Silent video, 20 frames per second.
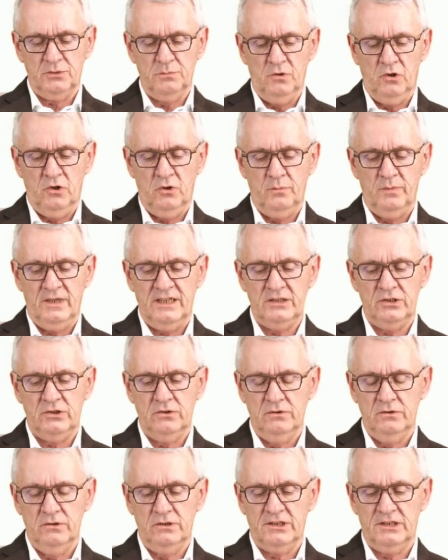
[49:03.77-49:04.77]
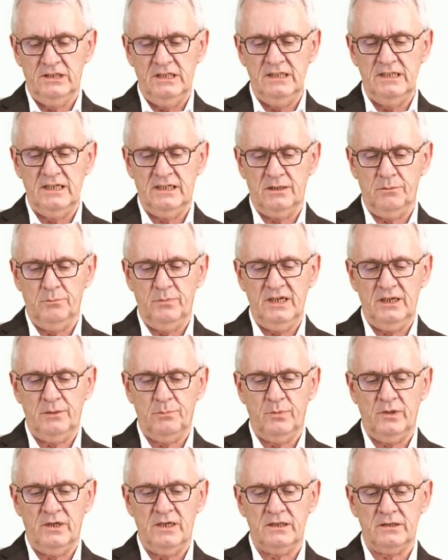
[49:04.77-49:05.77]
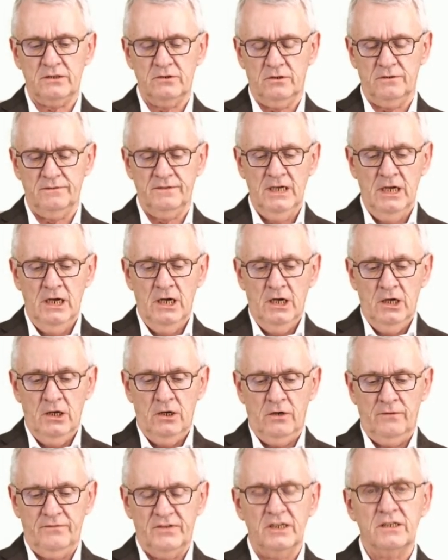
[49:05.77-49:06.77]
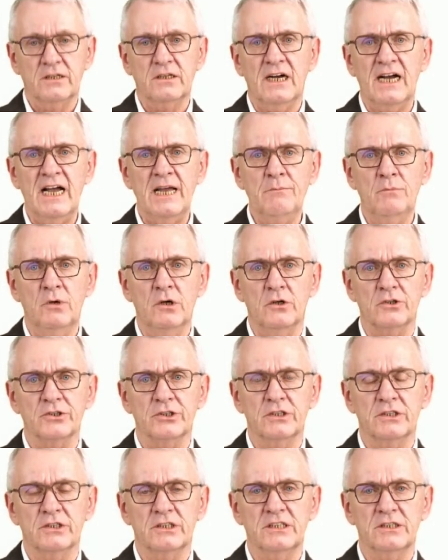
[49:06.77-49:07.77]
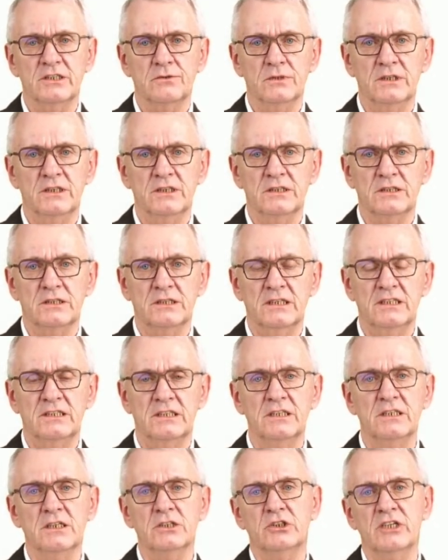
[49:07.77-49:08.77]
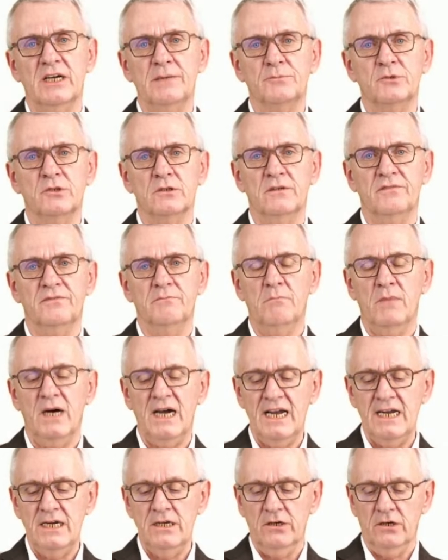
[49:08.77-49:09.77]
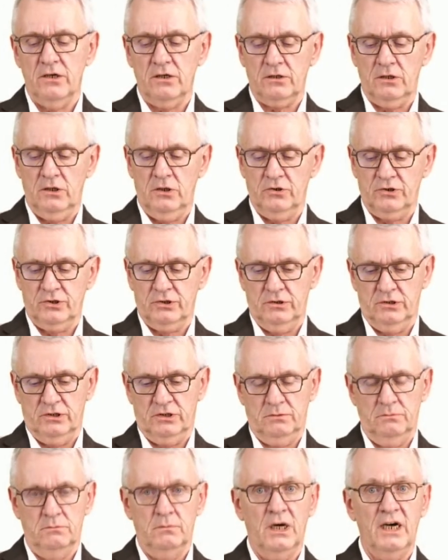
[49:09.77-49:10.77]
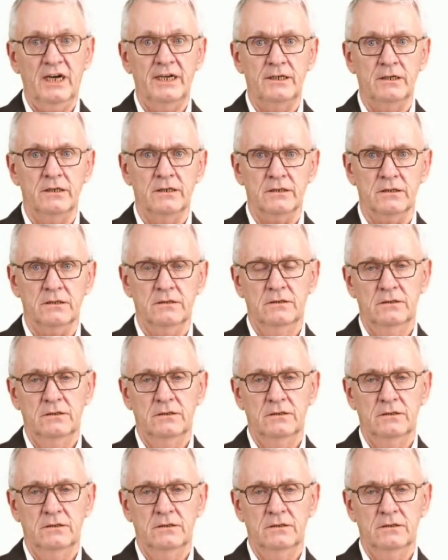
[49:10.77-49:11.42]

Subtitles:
small batch, you see that a big part of the time losses is in the chapter of minor losses. Minor.